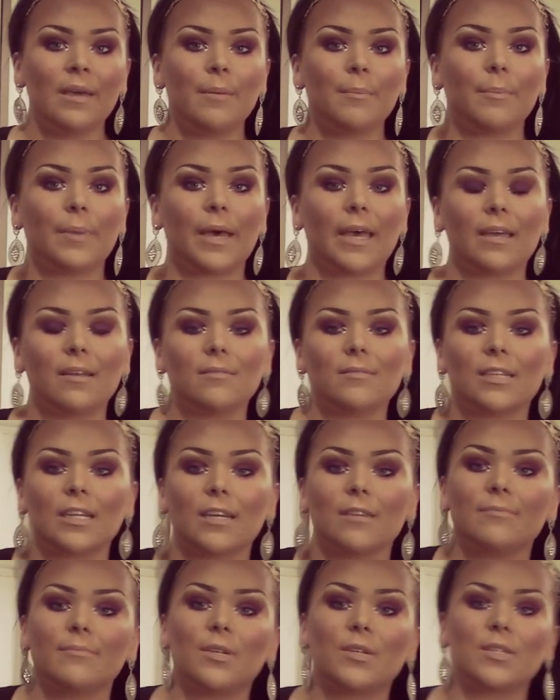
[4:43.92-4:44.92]
But you
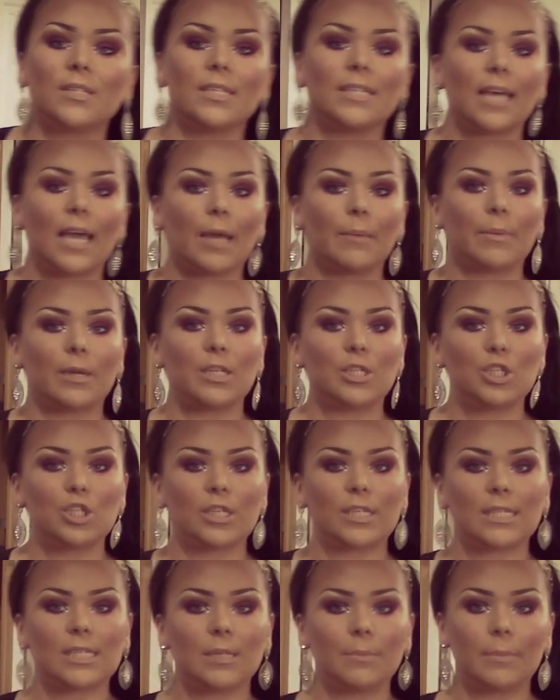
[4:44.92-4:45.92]
know, most of the time it's
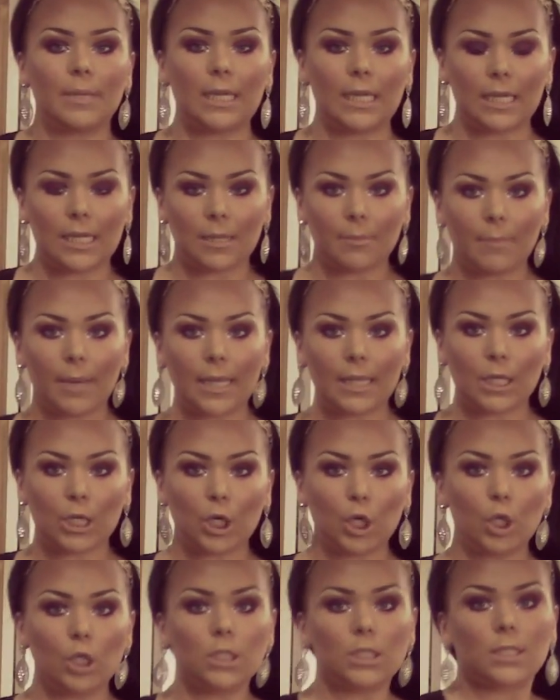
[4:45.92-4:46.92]
just me in my
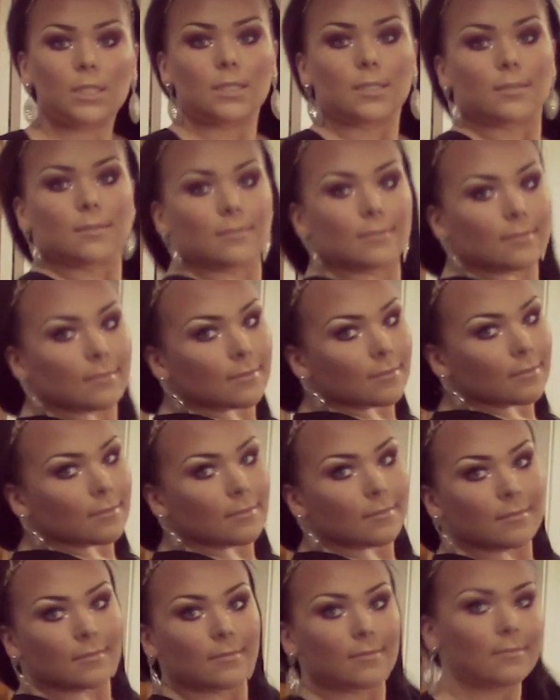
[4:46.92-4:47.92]
little
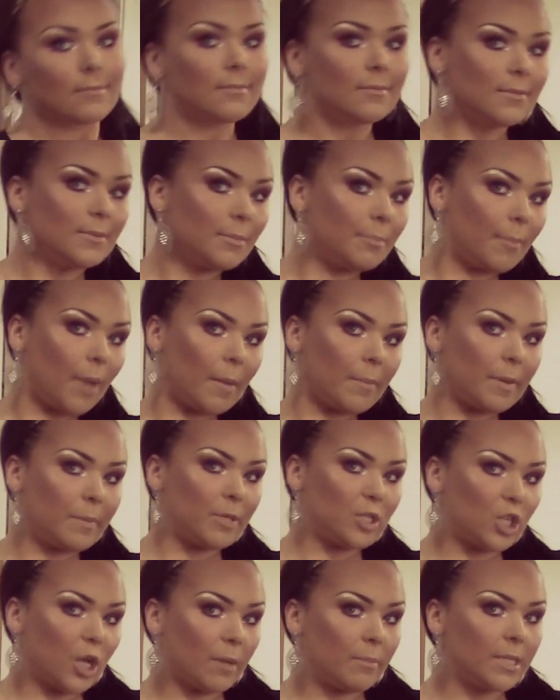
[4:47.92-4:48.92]
mommy
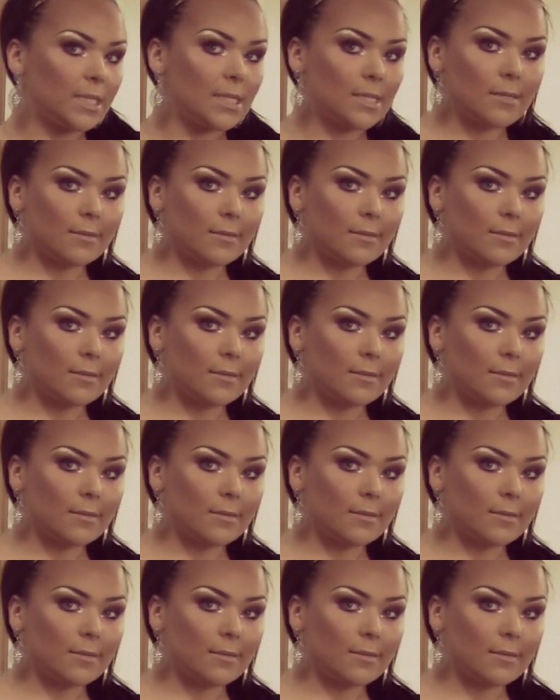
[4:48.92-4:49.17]
pajamas.